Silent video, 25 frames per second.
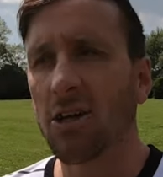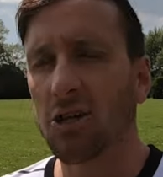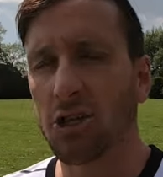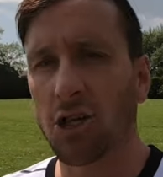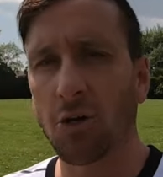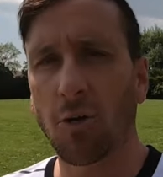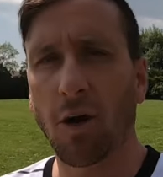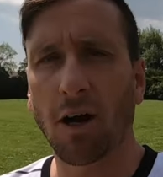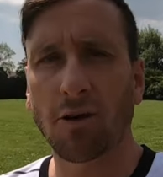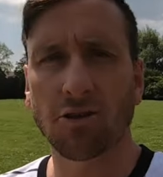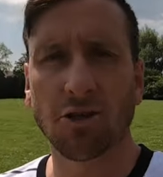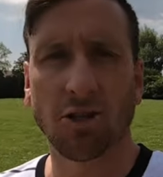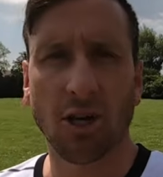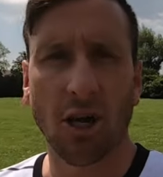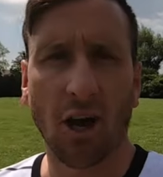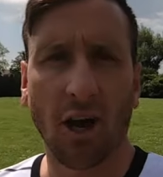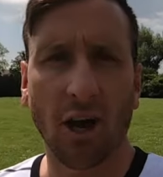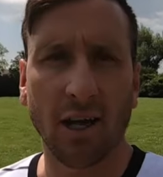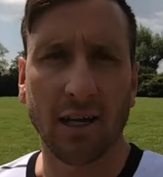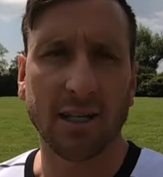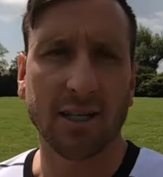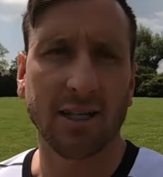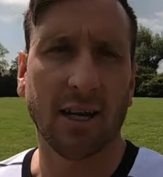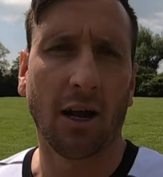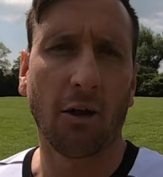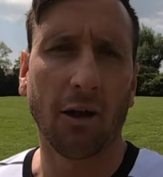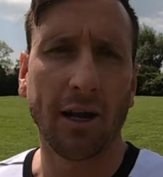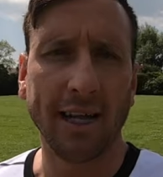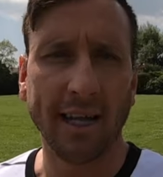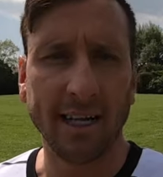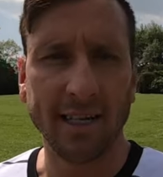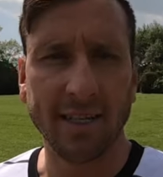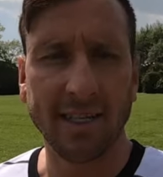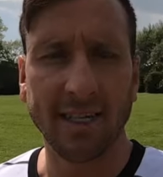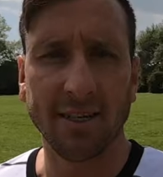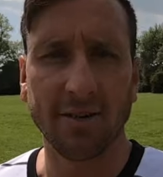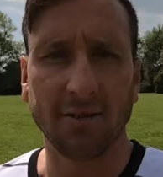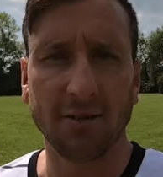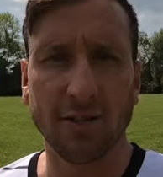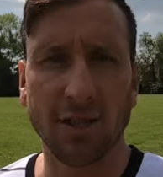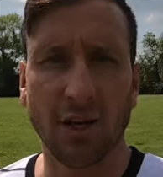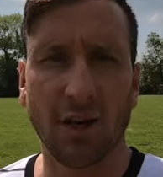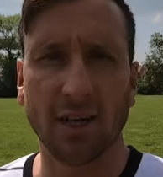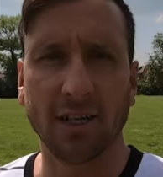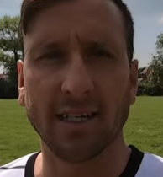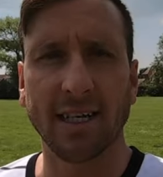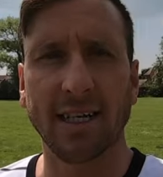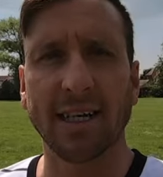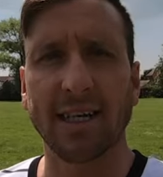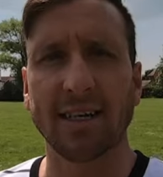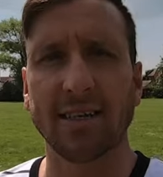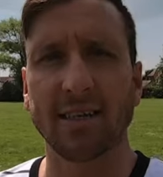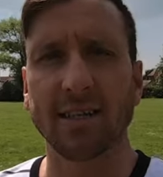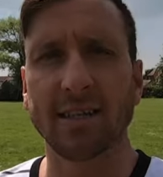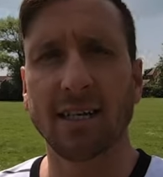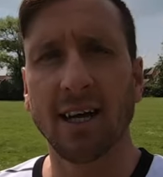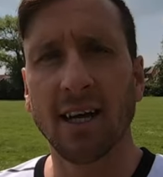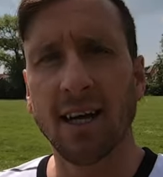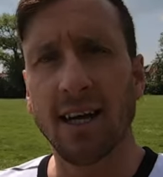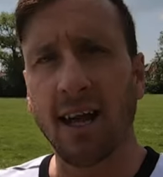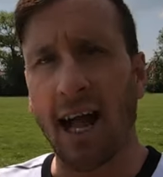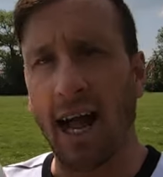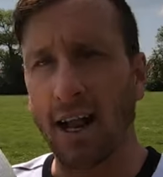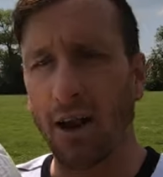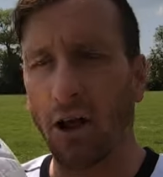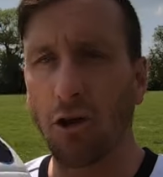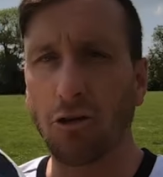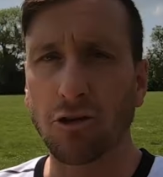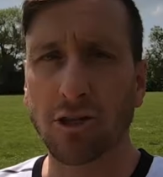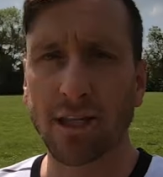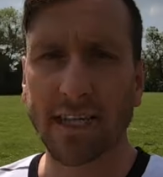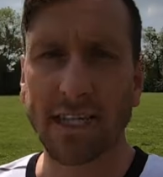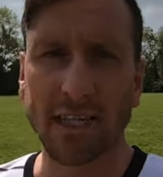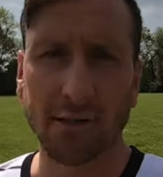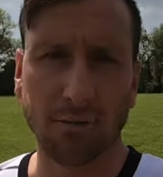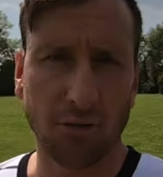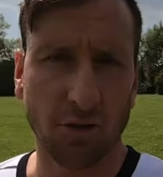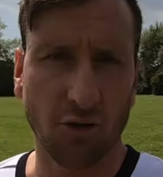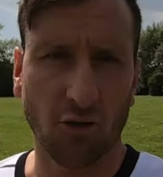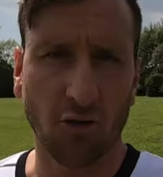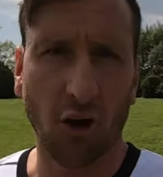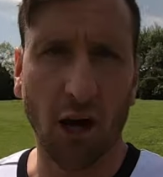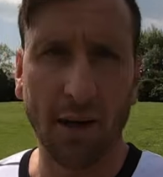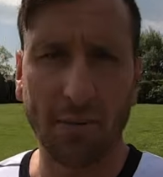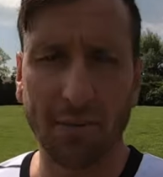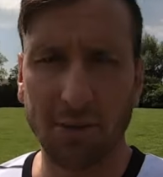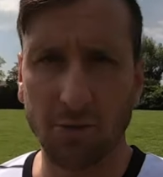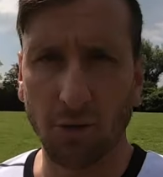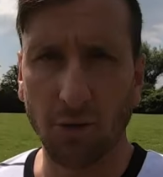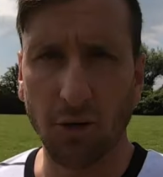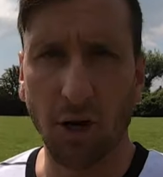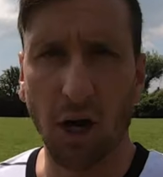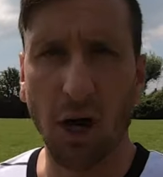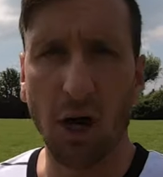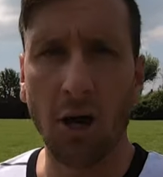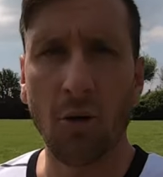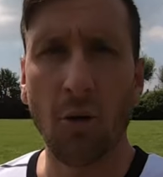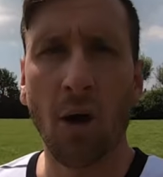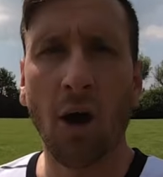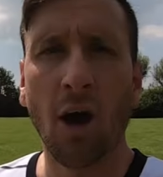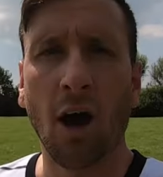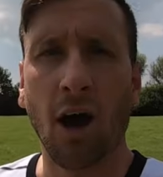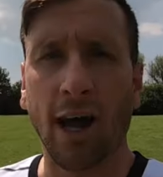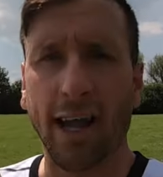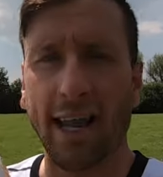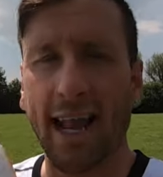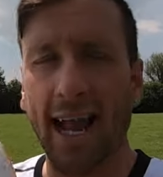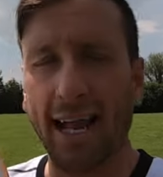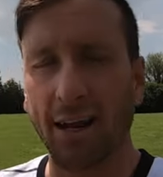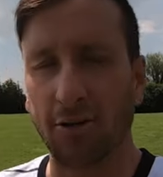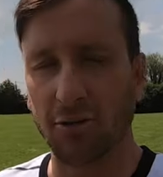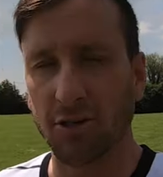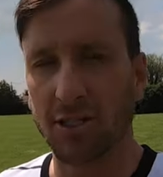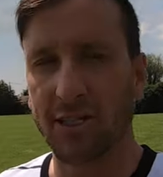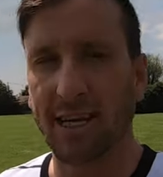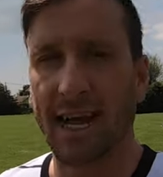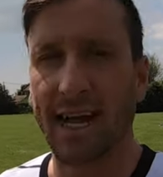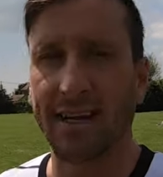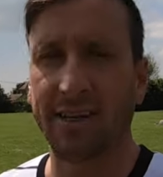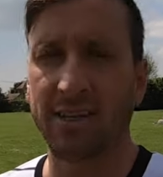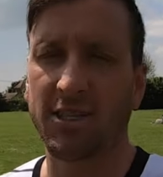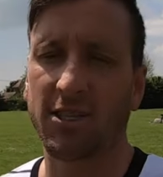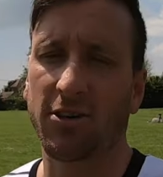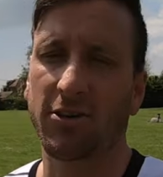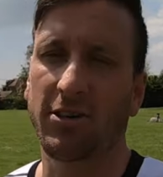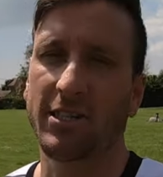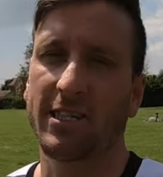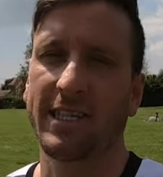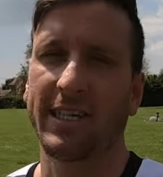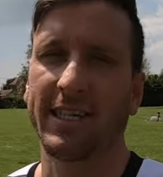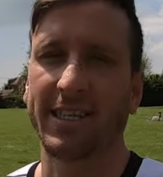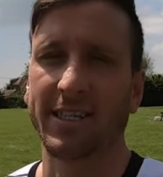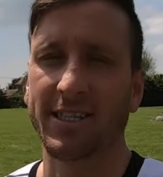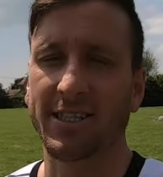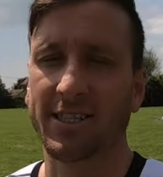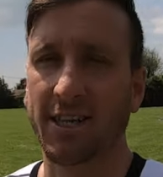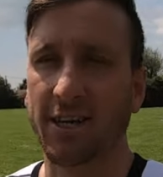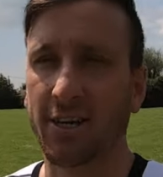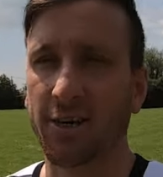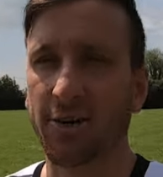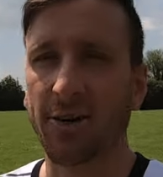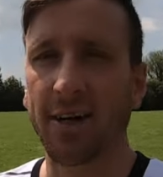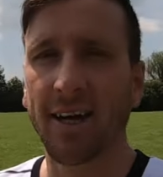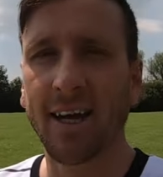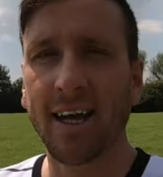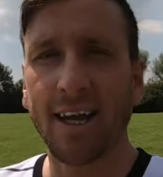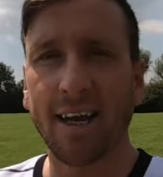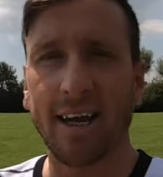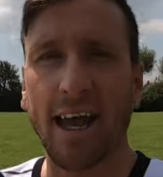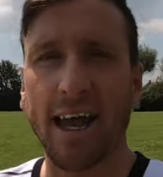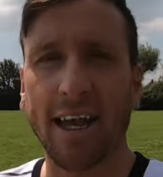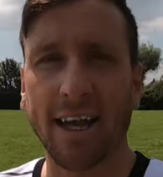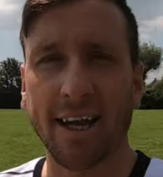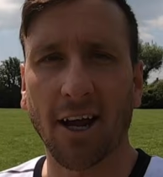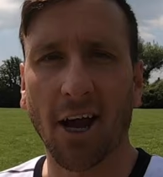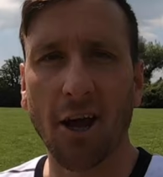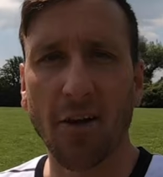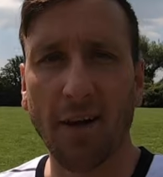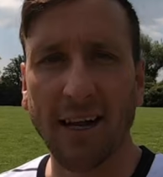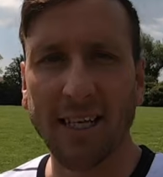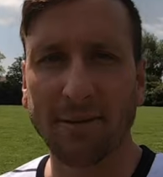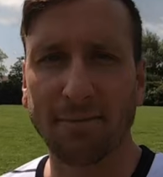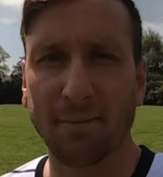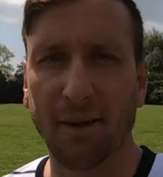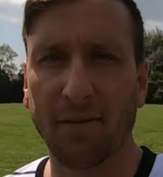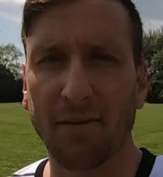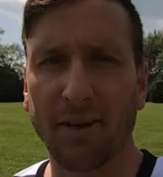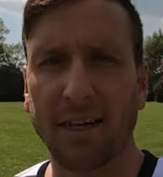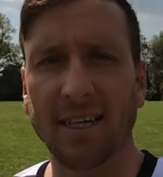200 likes and i'll eat a tin of sardines and og subscribers will know i cannot stand sardines so there you go that's a bit of an